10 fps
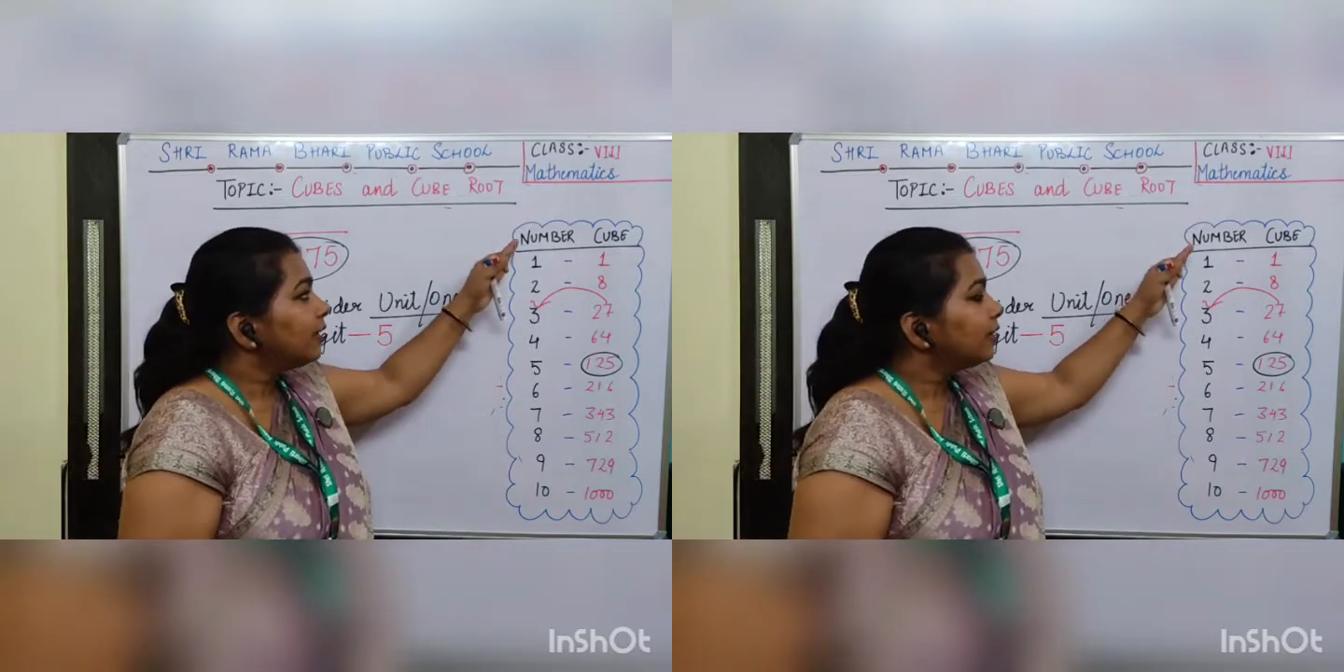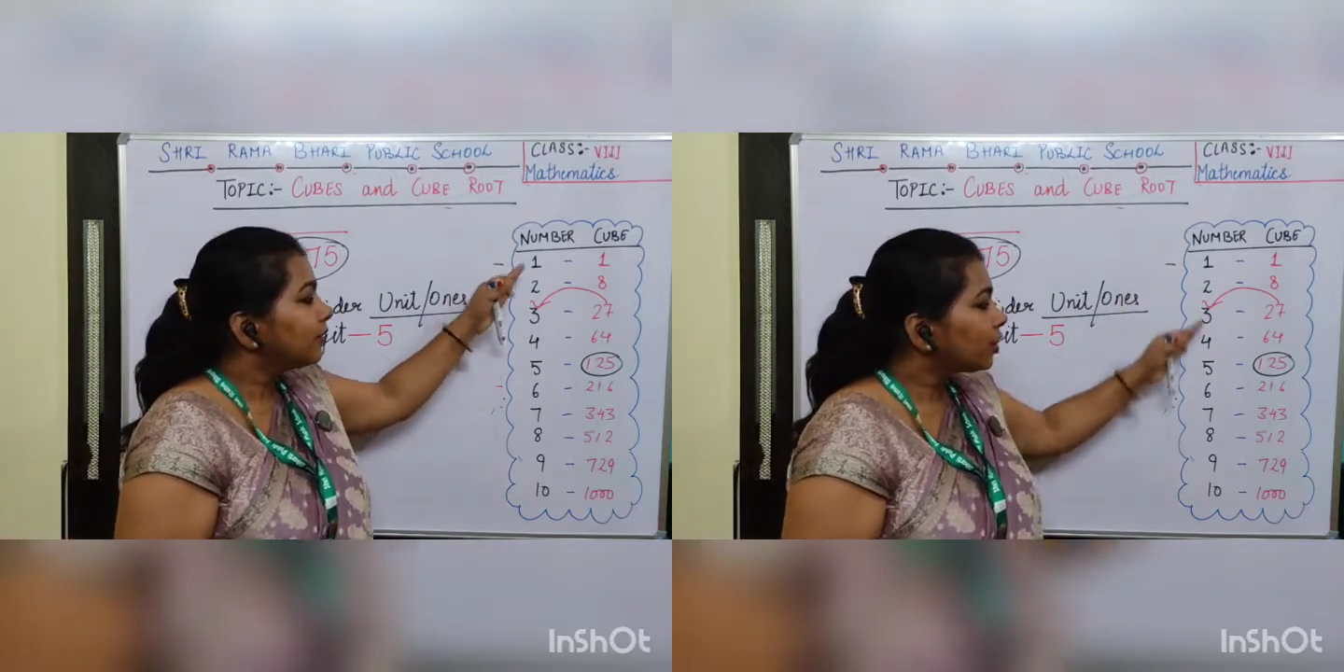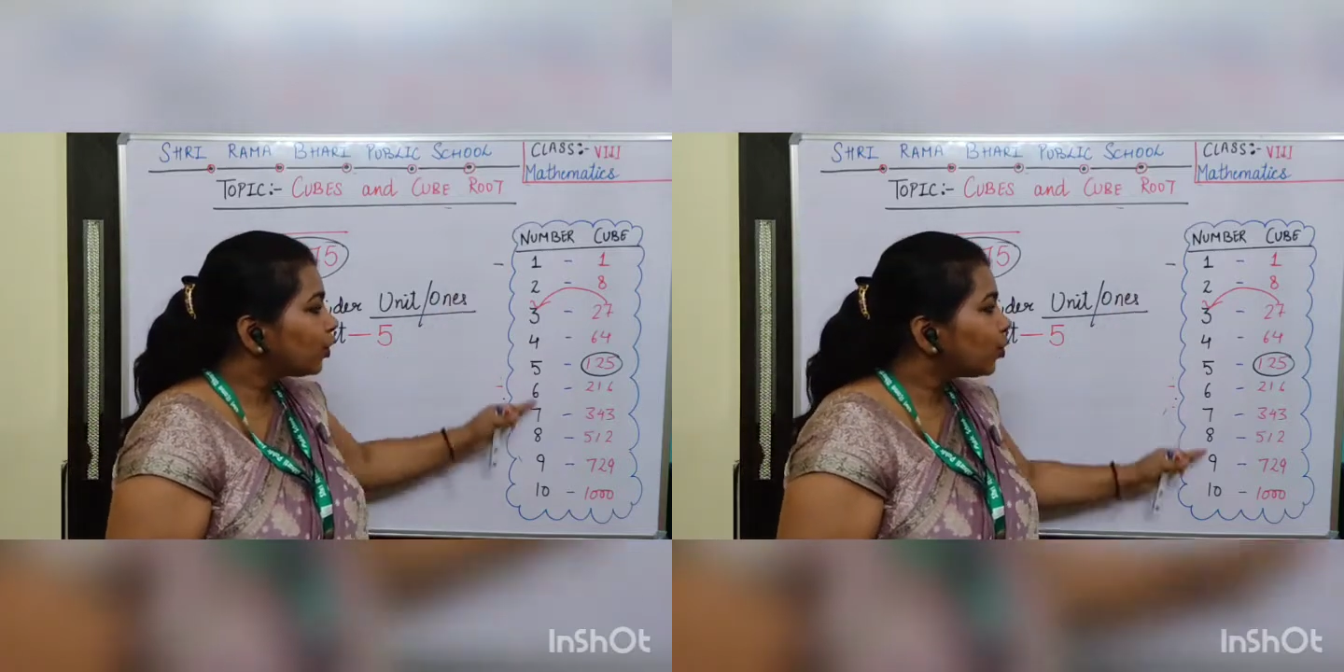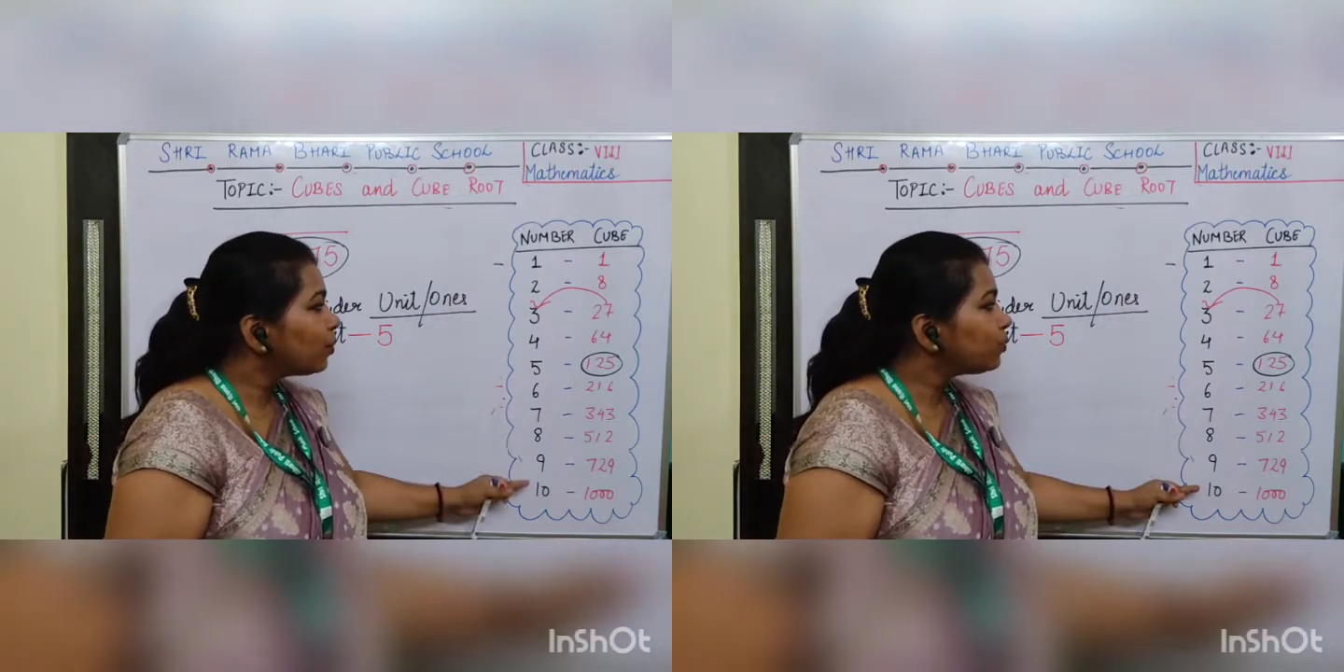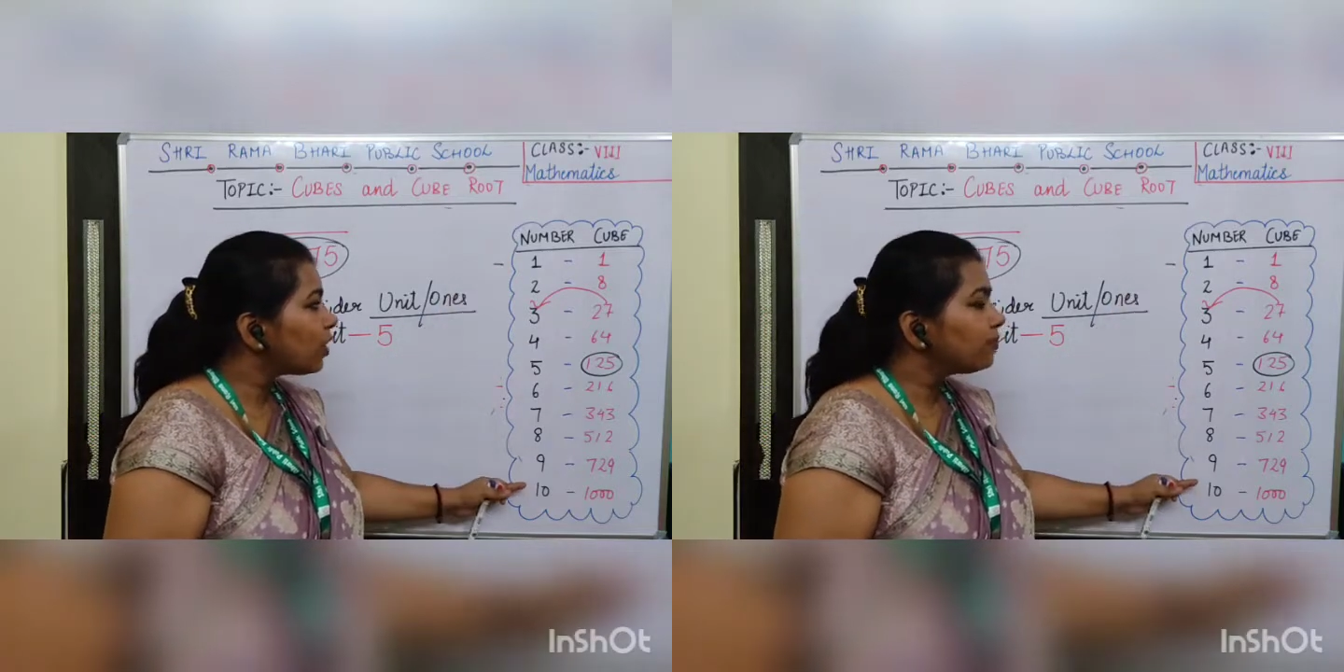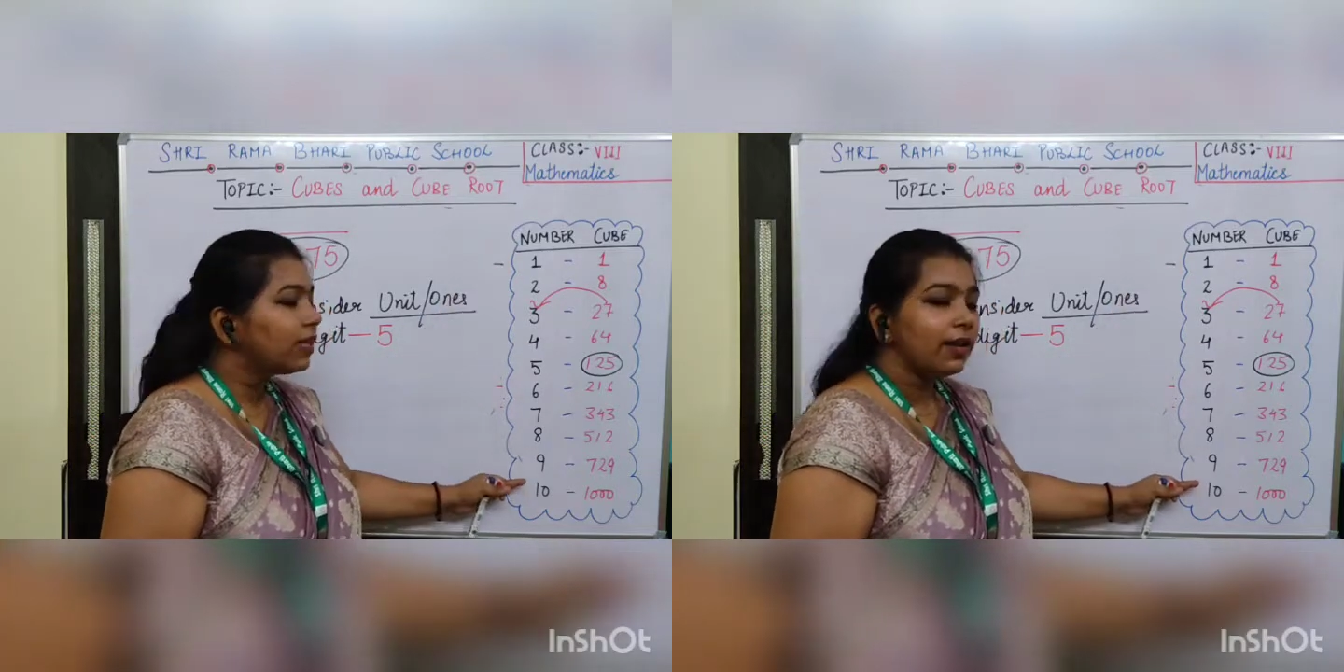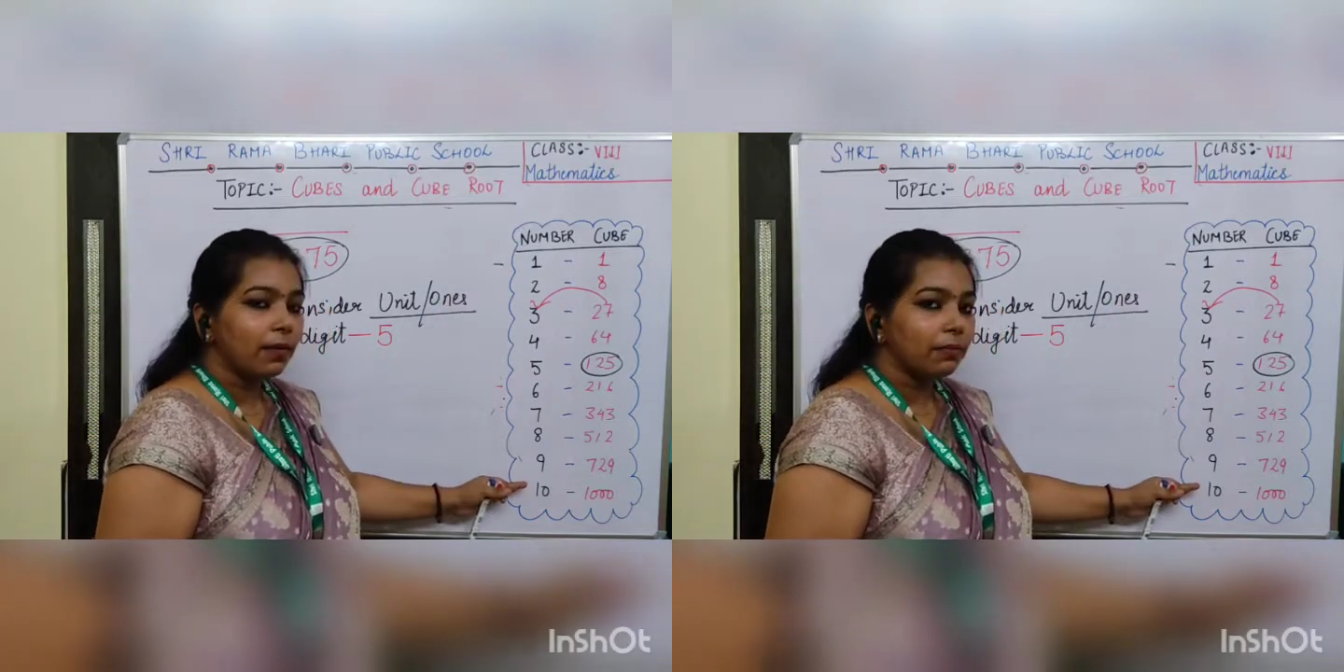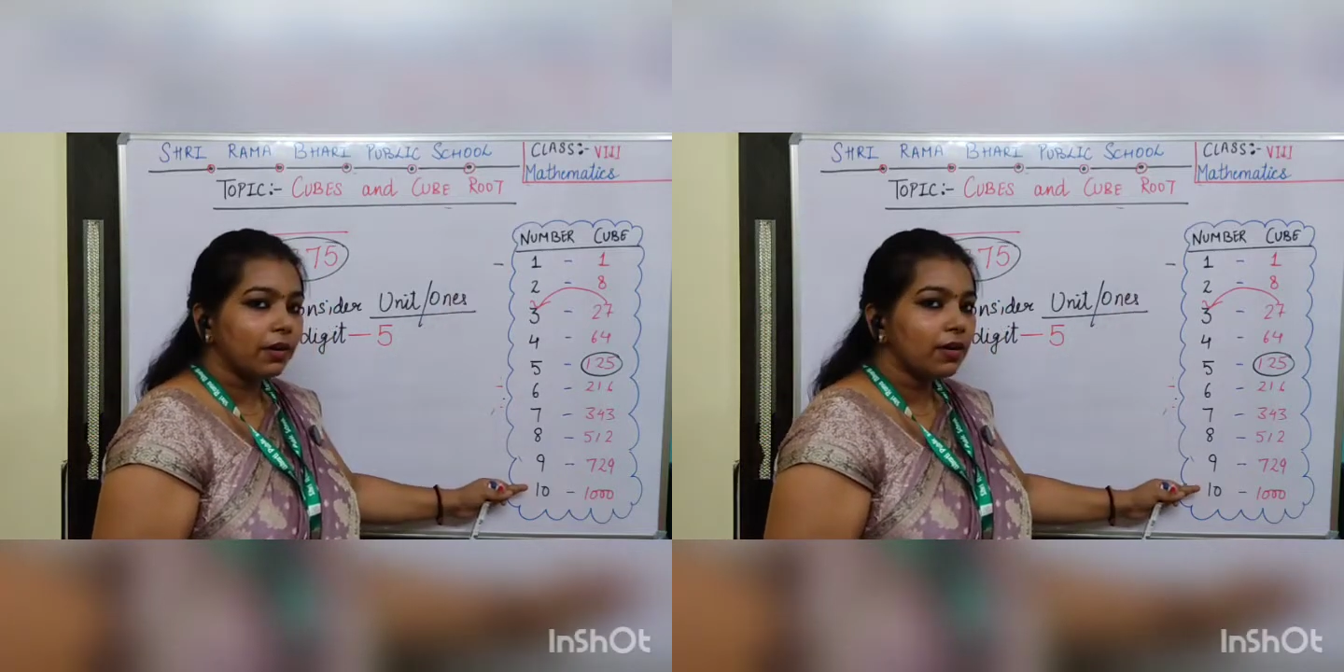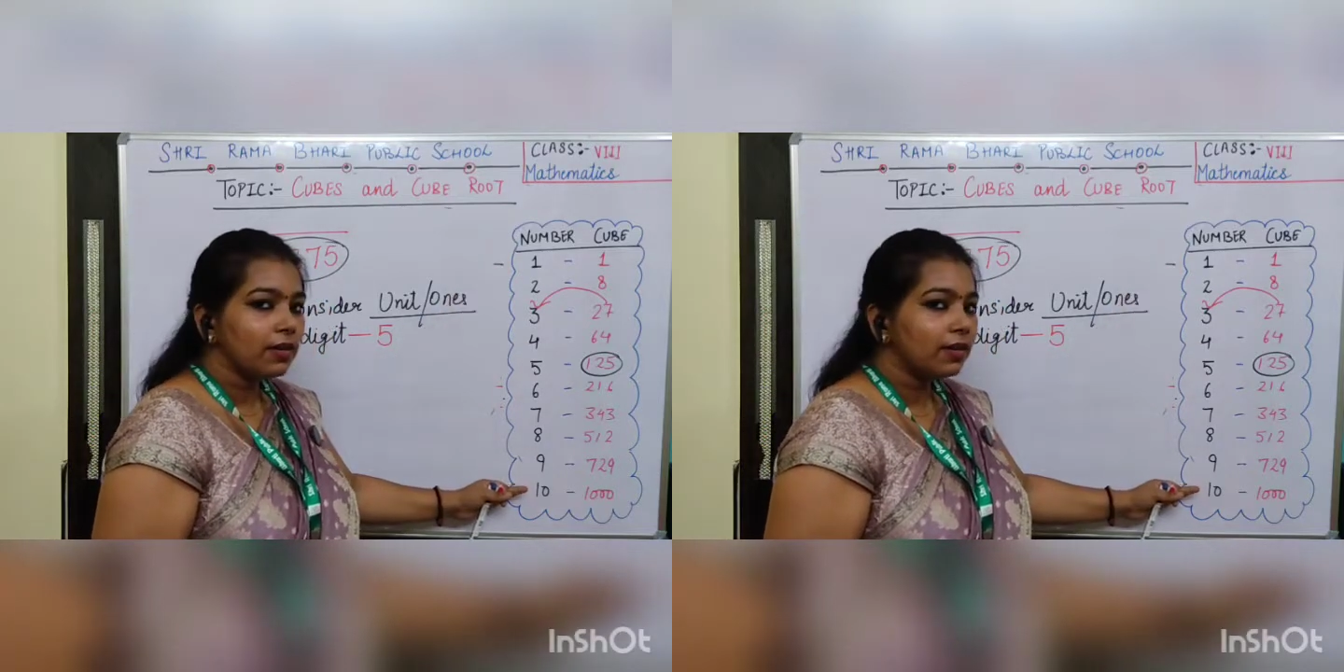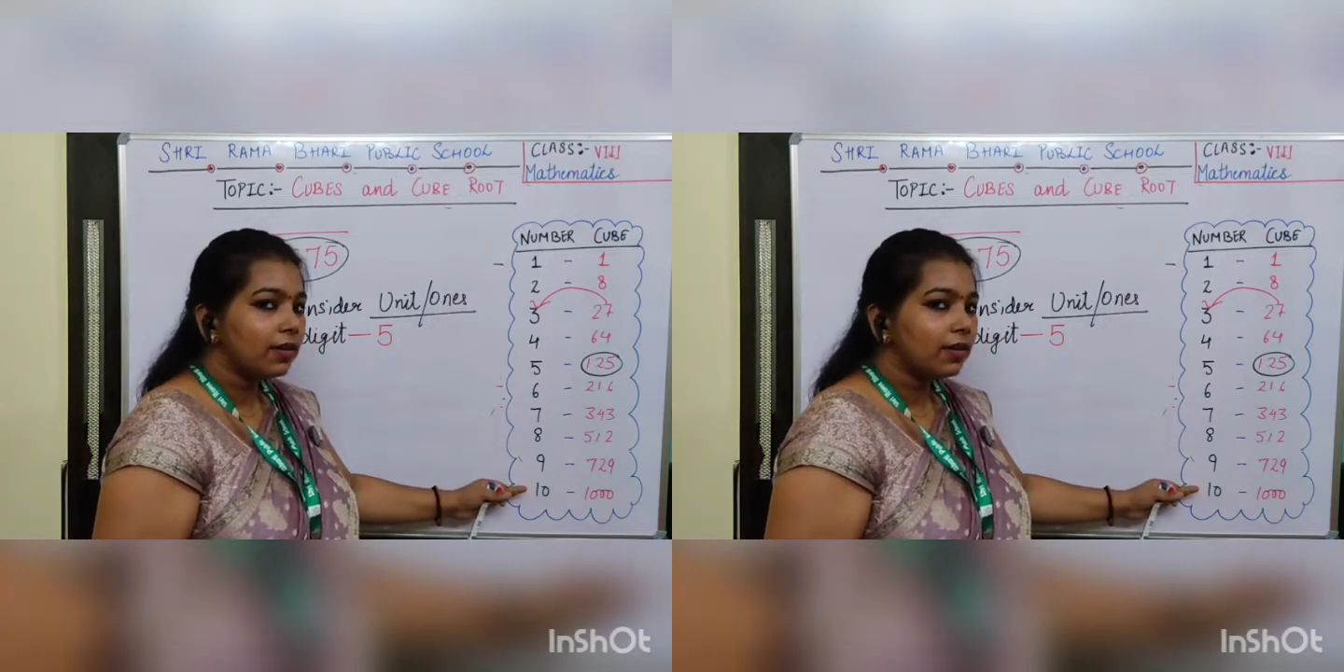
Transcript: the cubes of the number